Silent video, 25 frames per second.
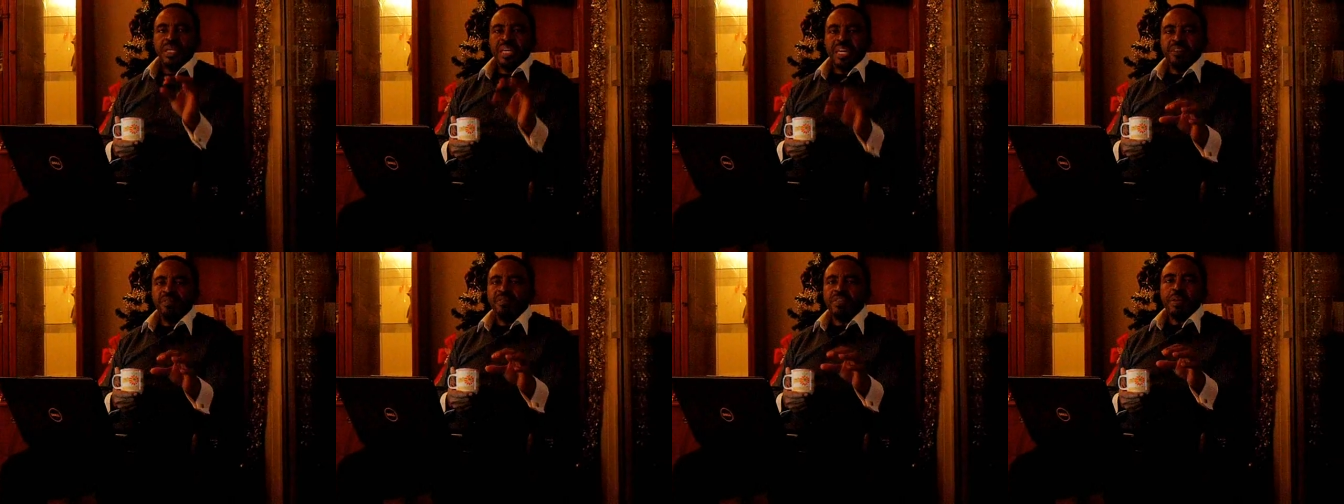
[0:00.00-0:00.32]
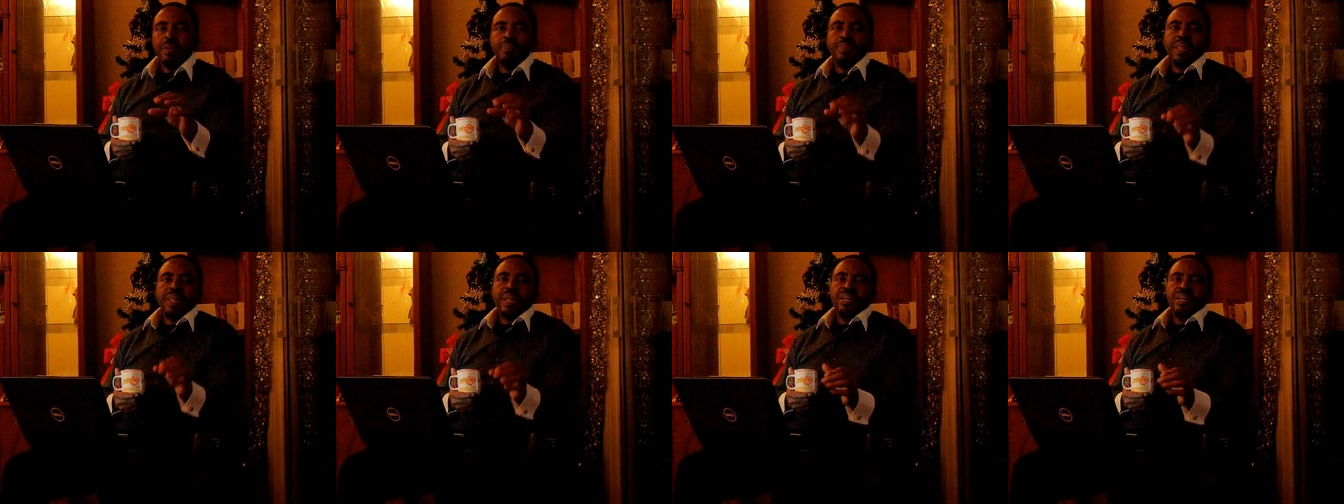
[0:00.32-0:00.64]
Give
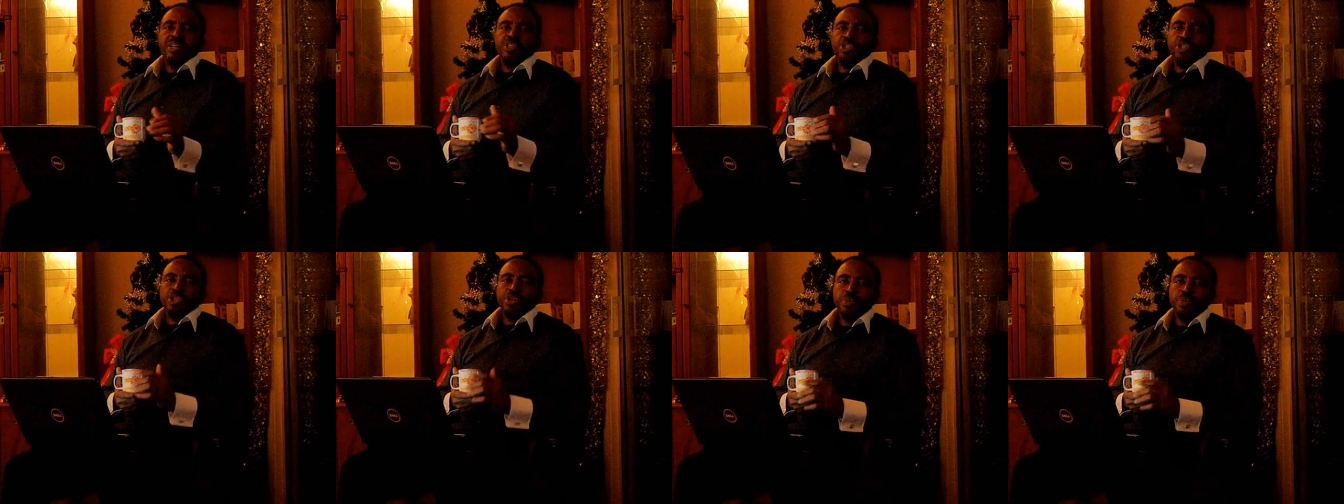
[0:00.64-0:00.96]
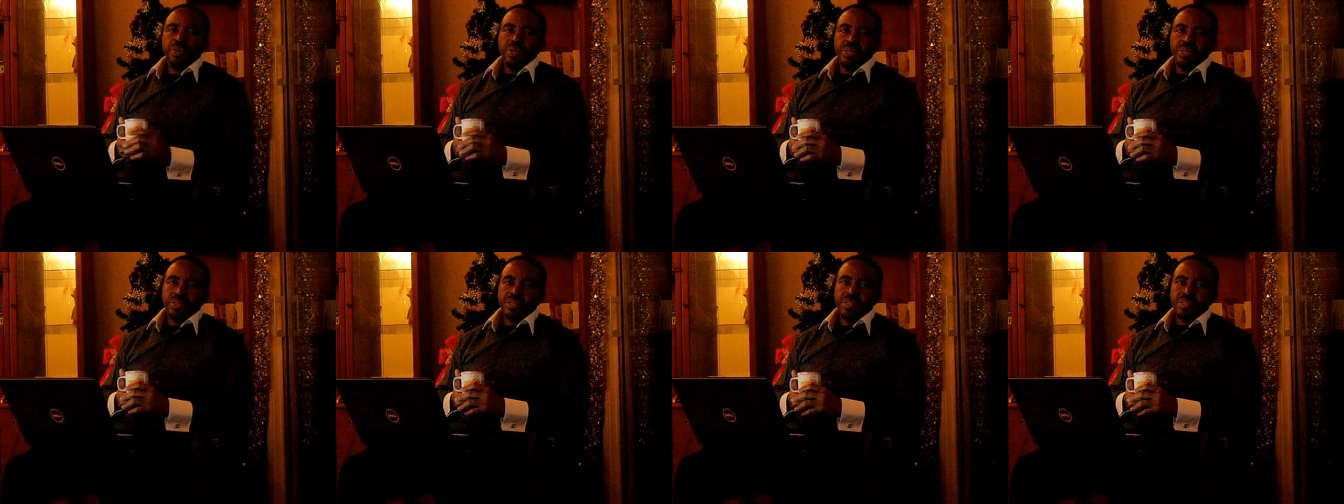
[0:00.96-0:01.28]
them that
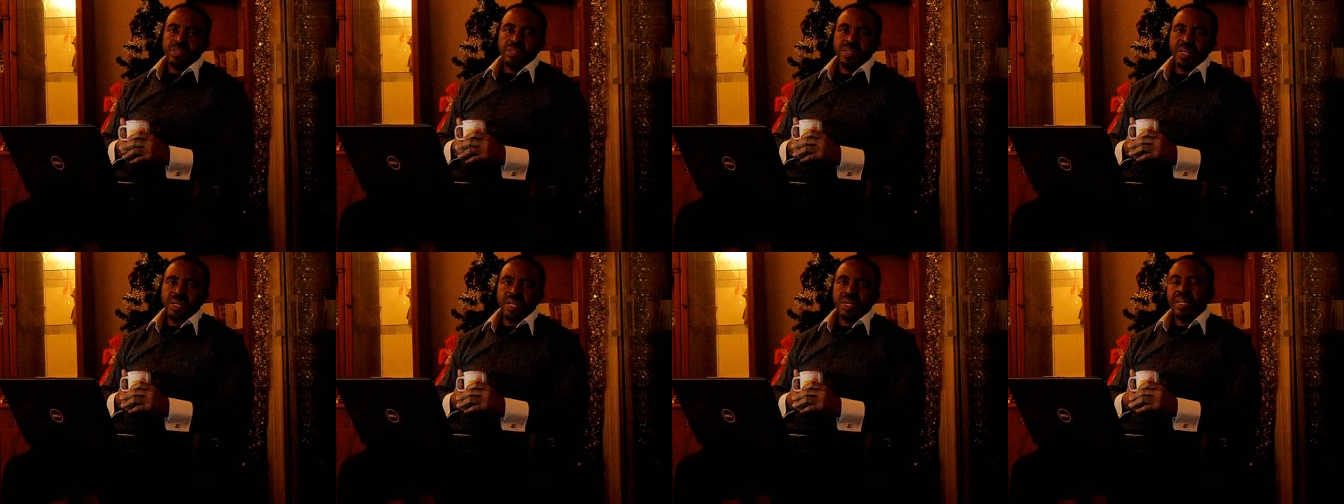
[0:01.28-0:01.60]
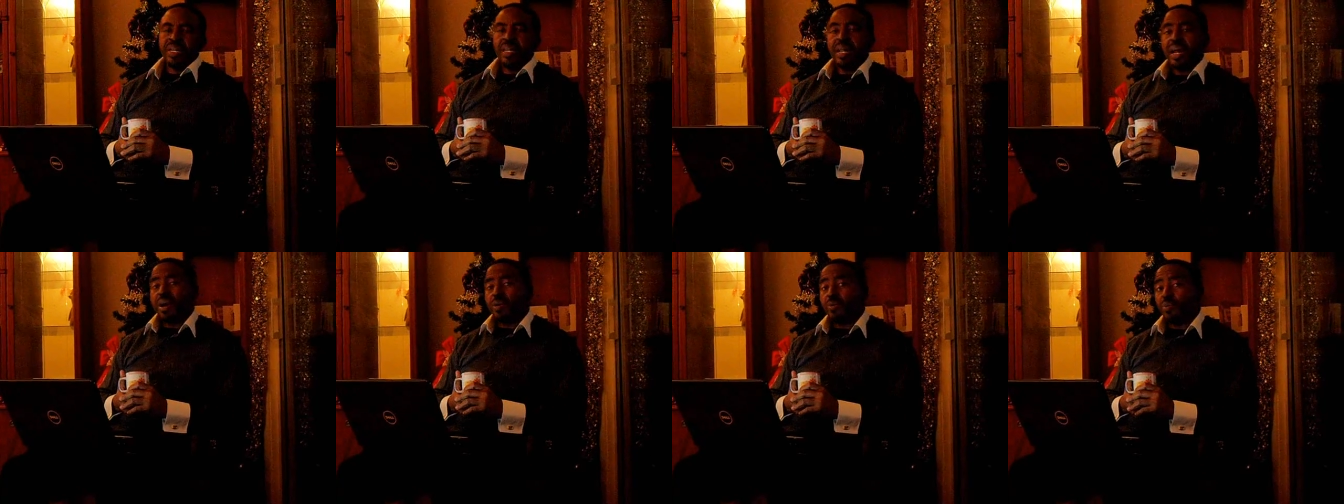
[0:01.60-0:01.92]
assurance
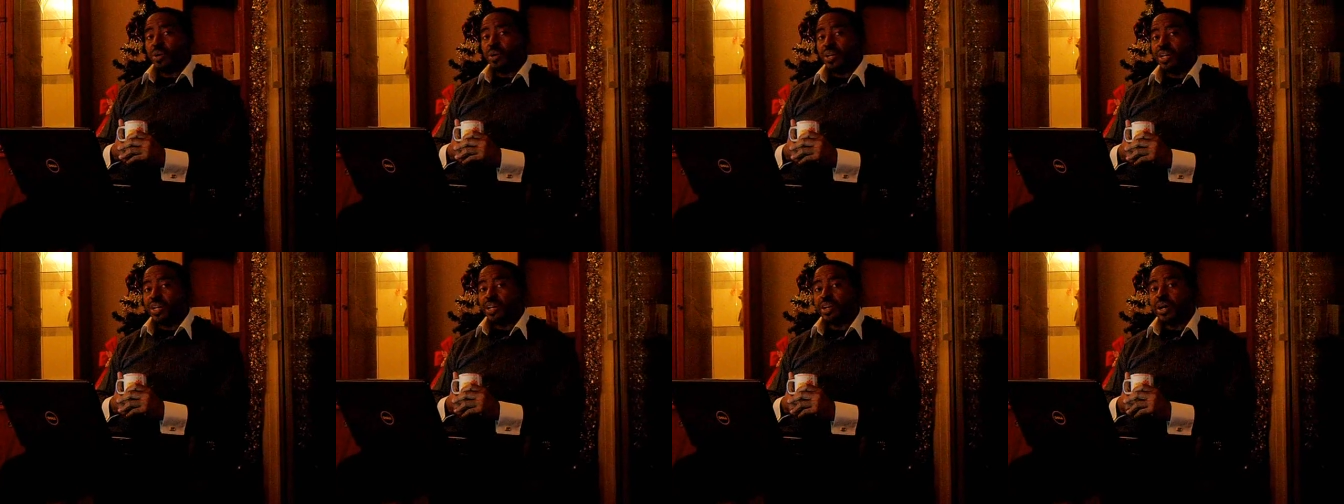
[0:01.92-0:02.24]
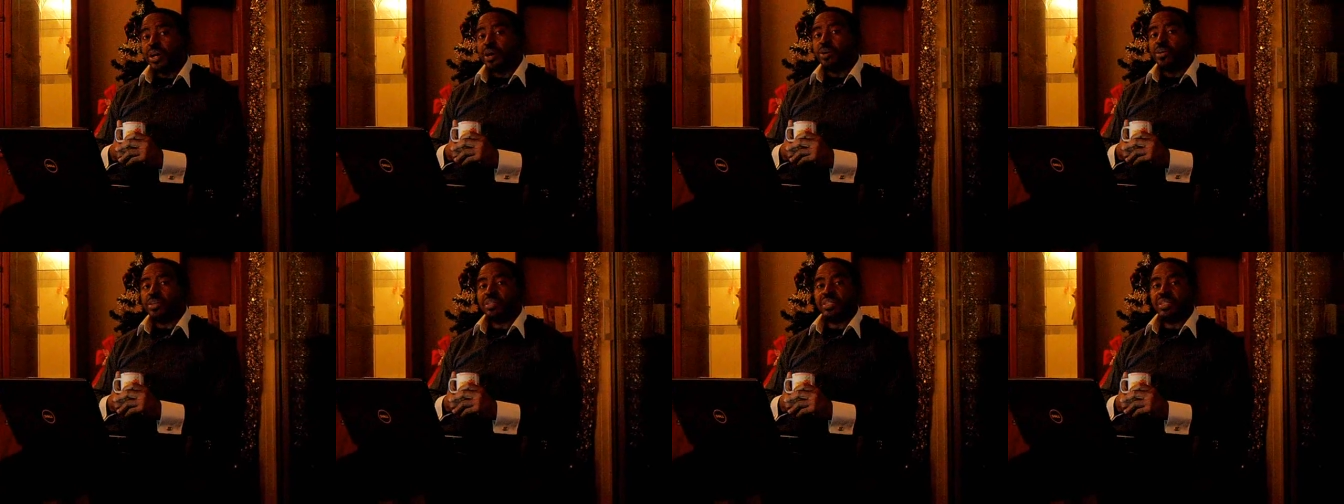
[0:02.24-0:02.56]
that will
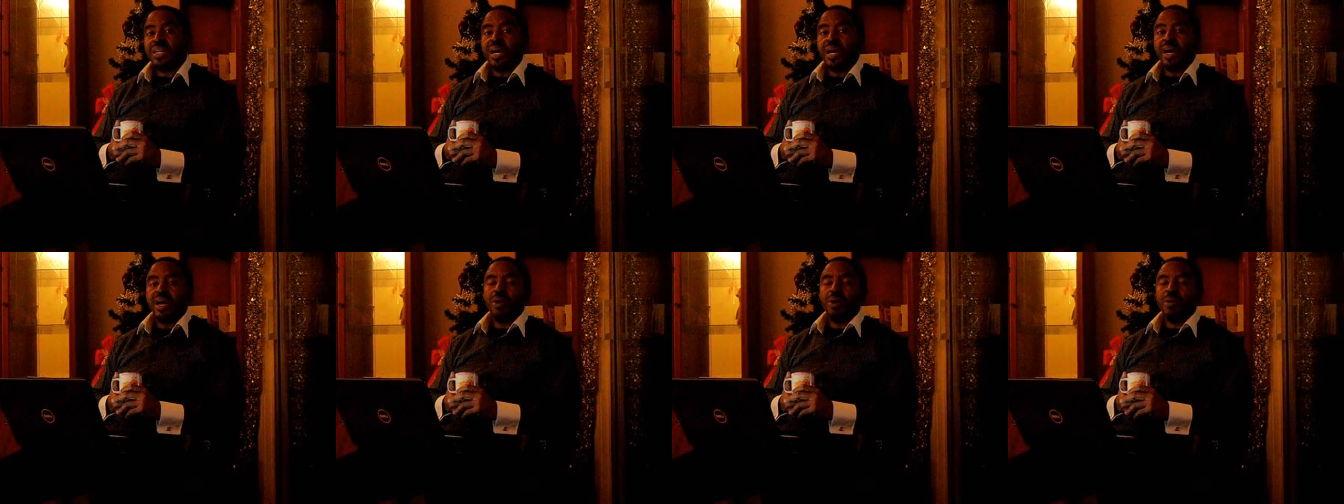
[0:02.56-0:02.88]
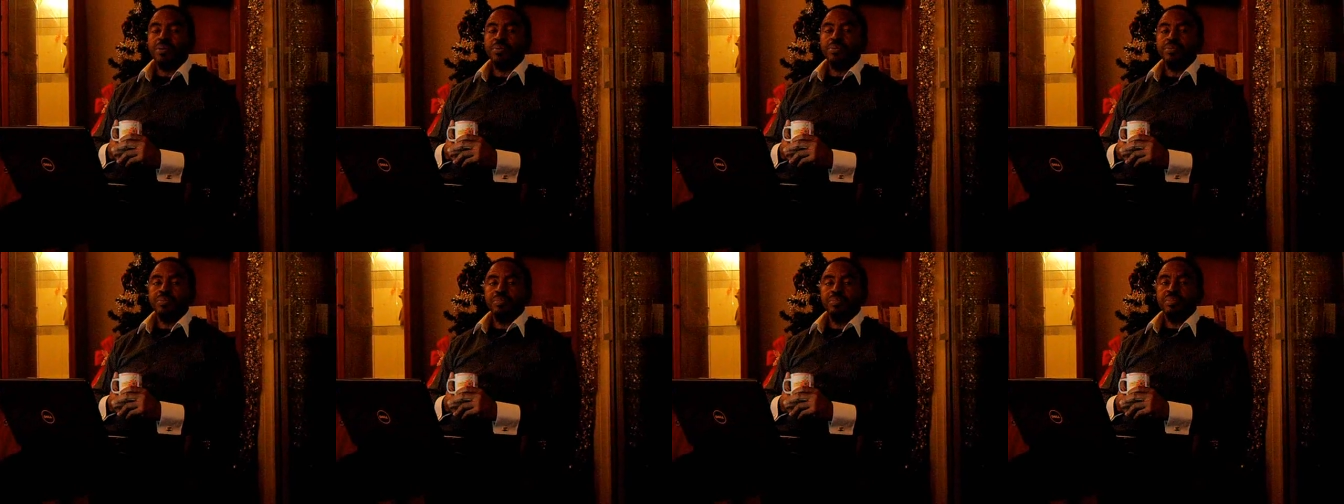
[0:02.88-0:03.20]
not
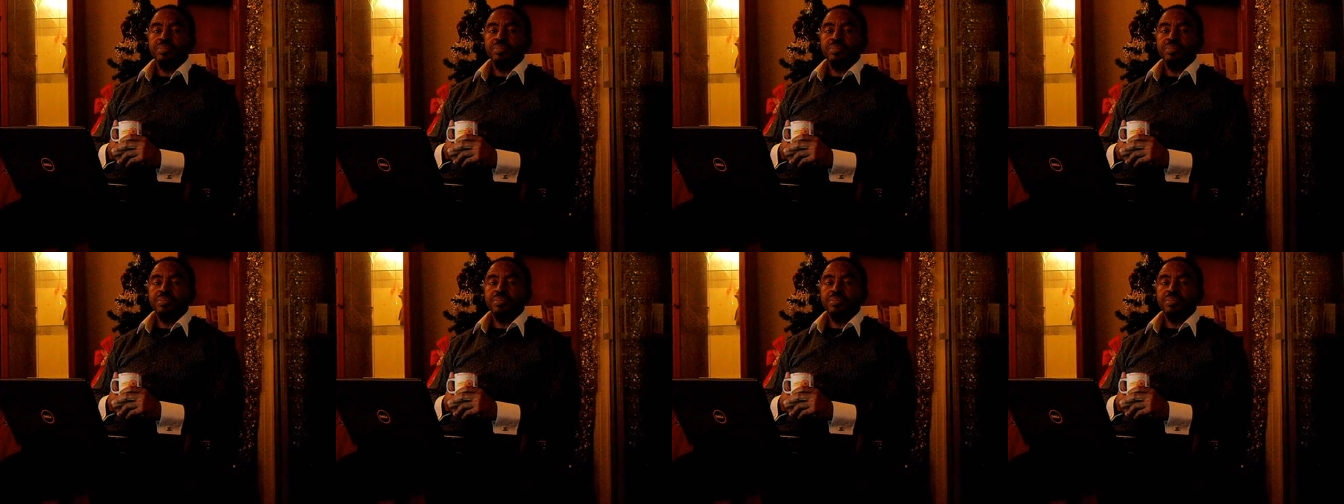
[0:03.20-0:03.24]
now